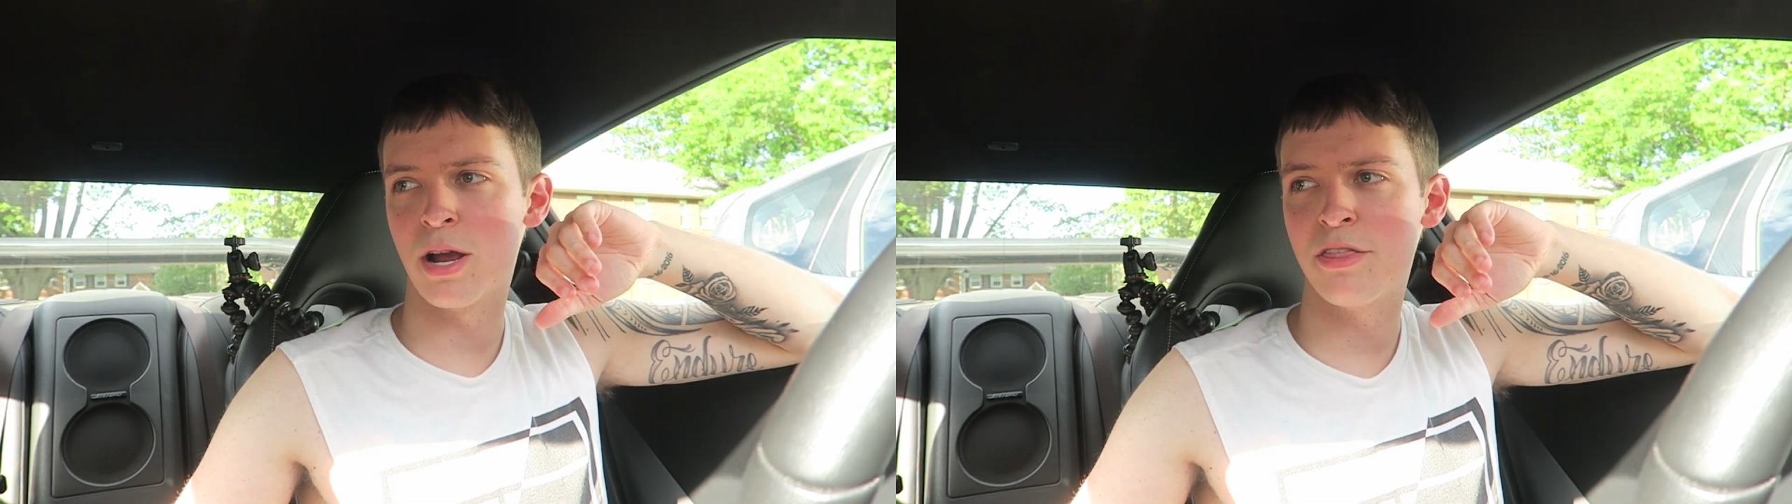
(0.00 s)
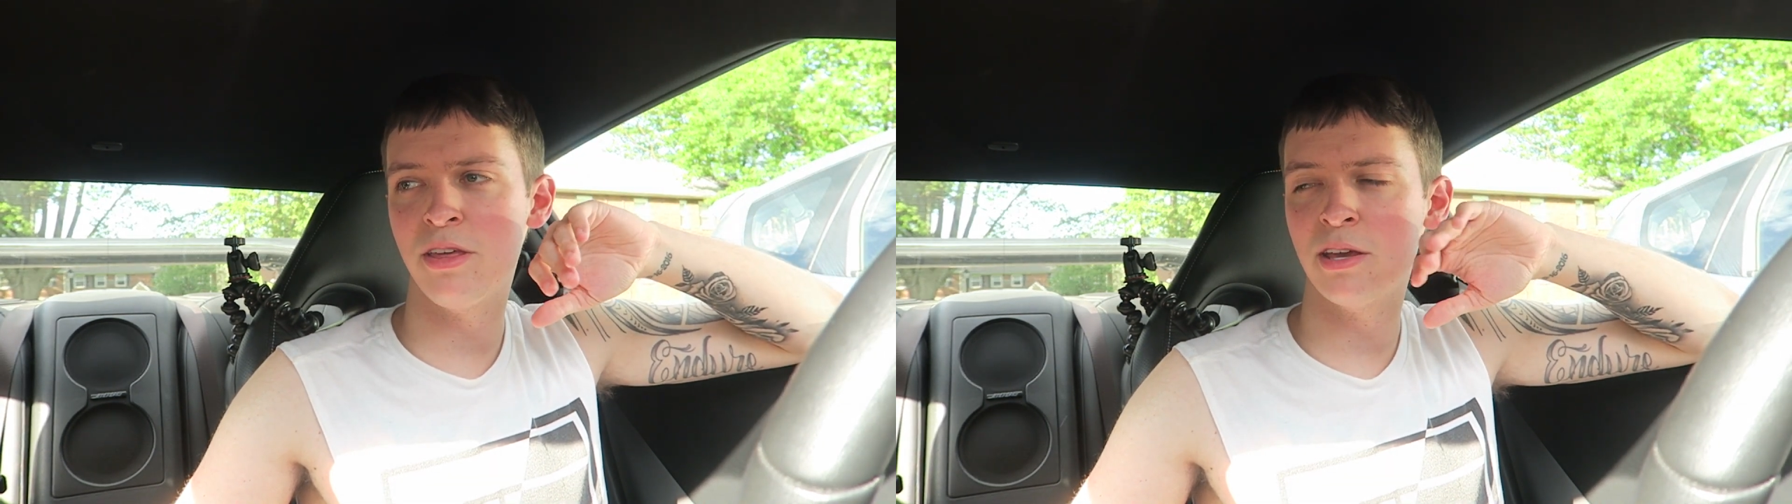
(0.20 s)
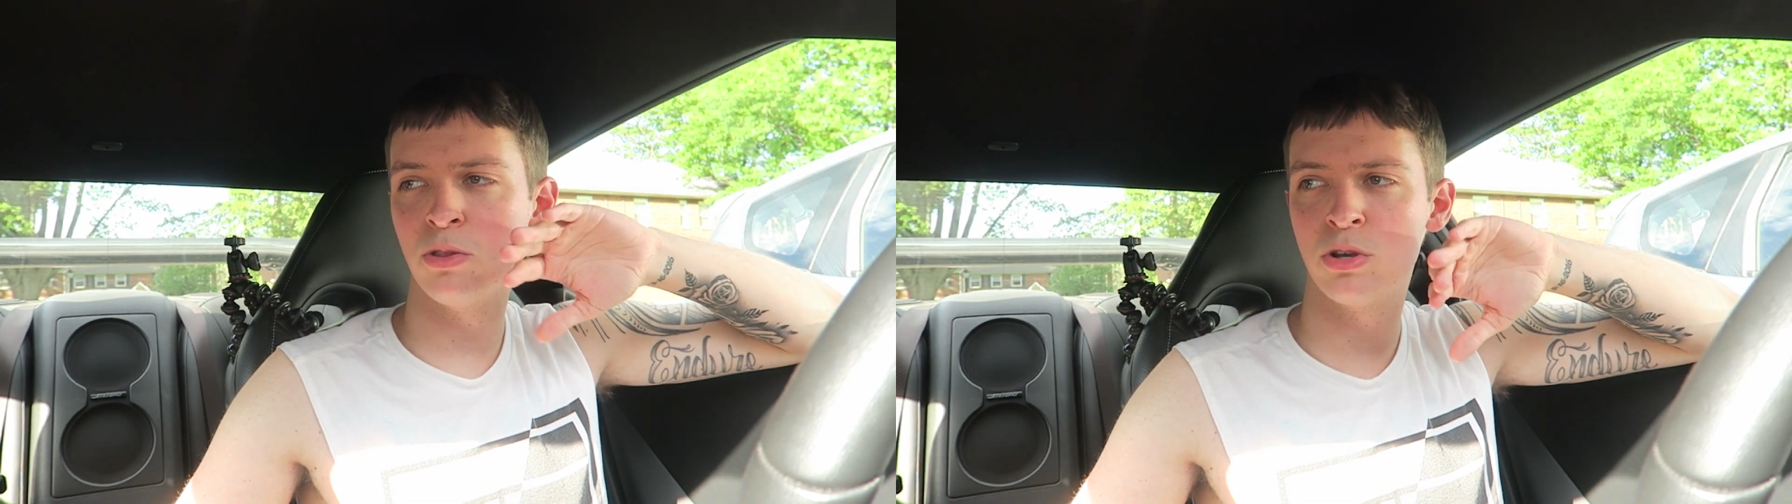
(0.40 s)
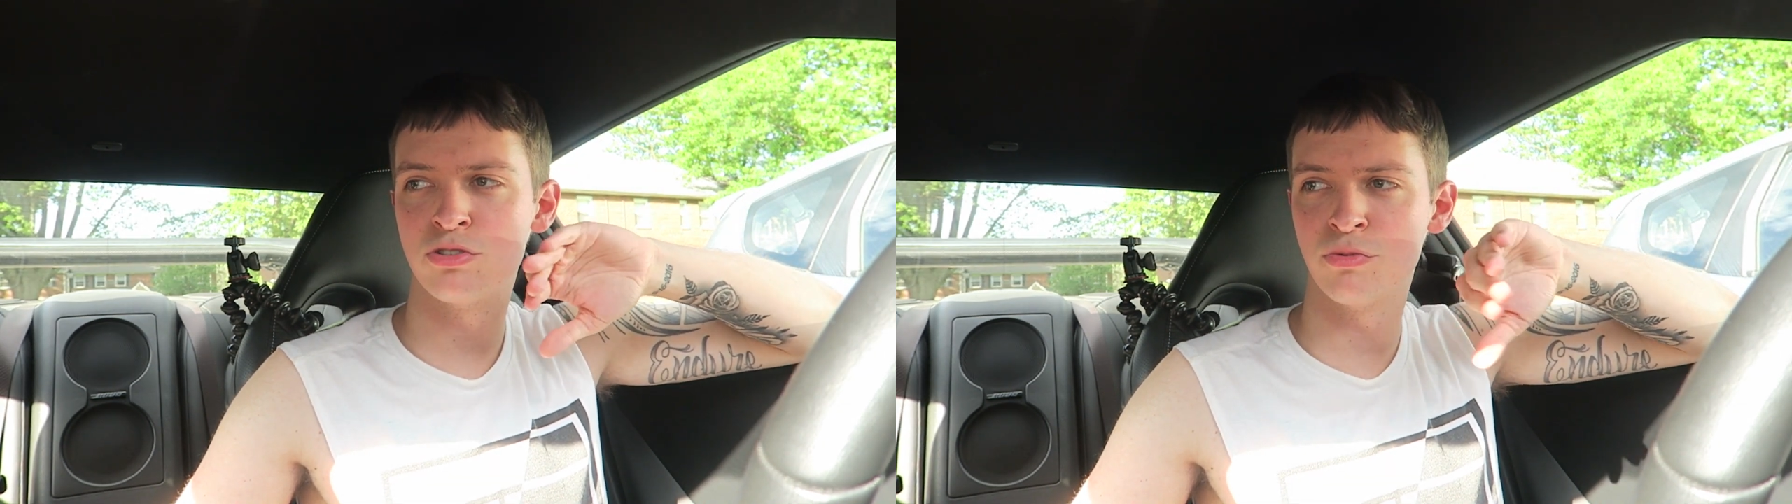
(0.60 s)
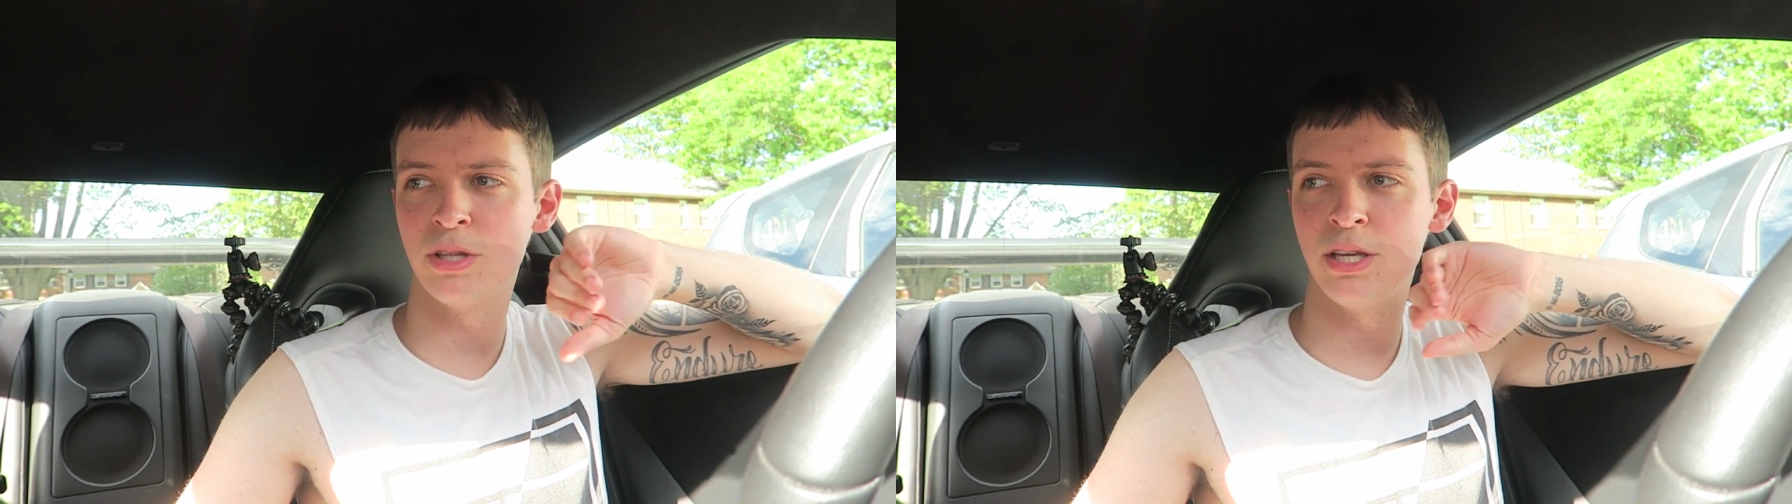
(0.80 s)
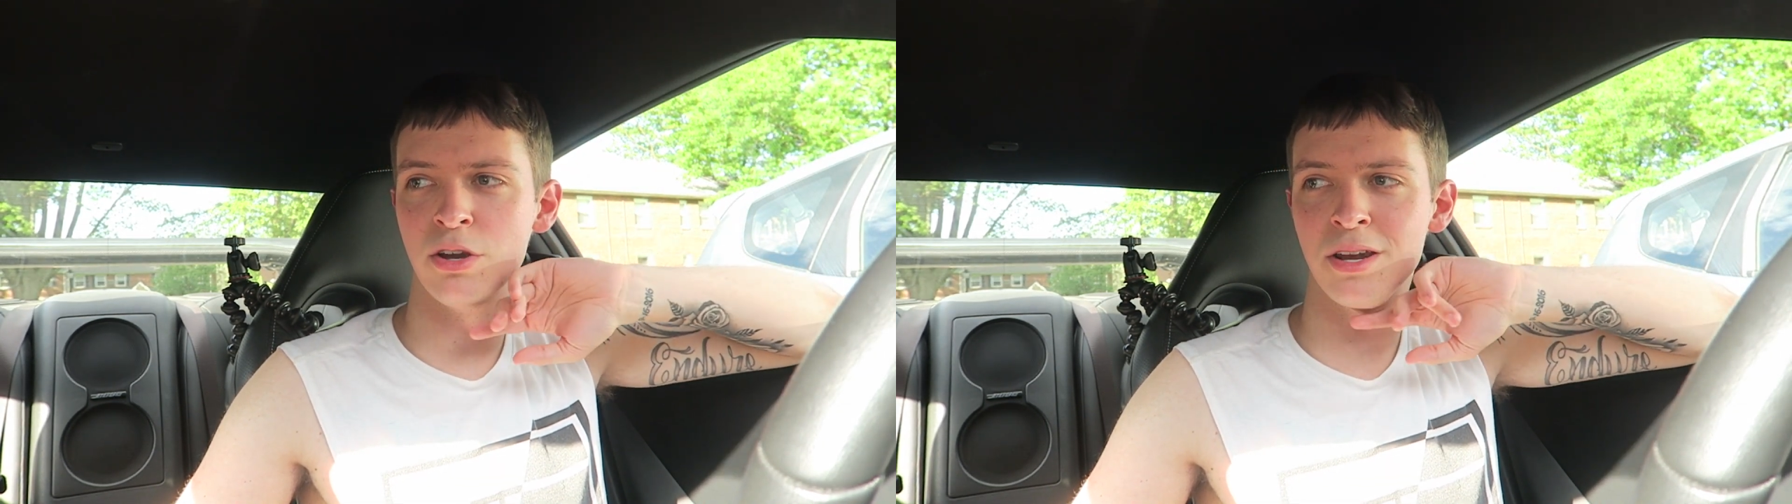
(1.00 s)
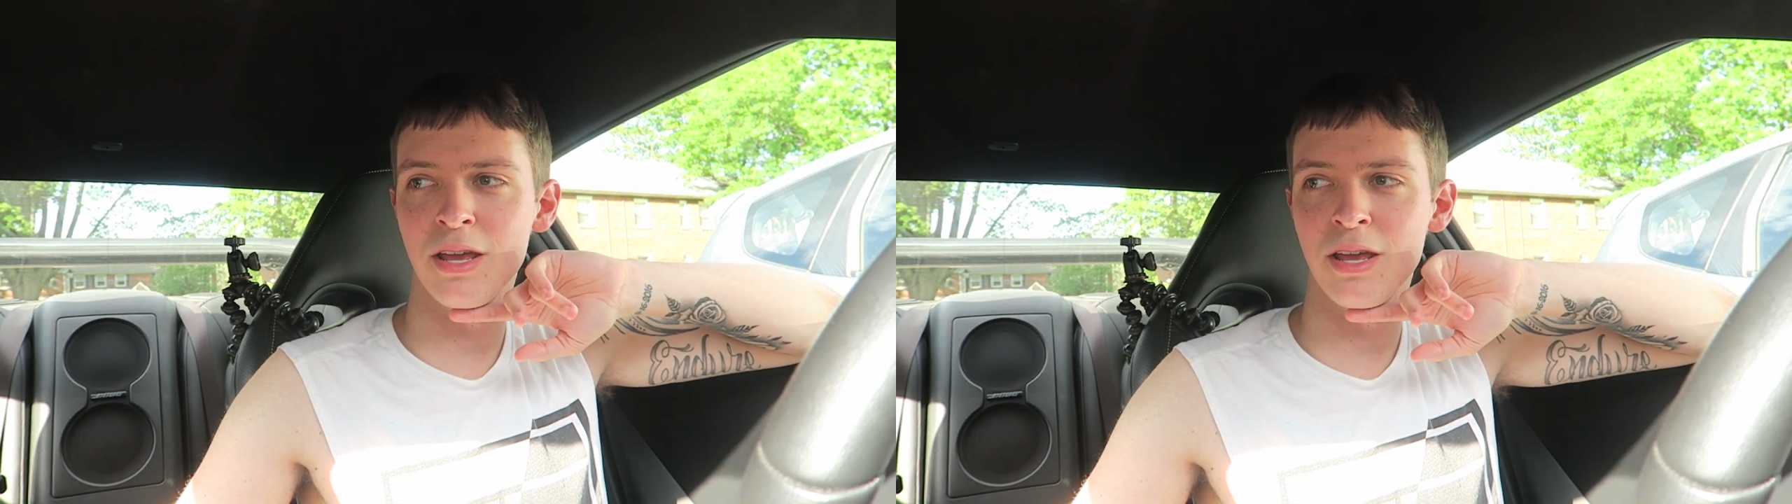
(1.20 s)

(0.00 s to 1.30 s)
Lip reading: I think it looks really good,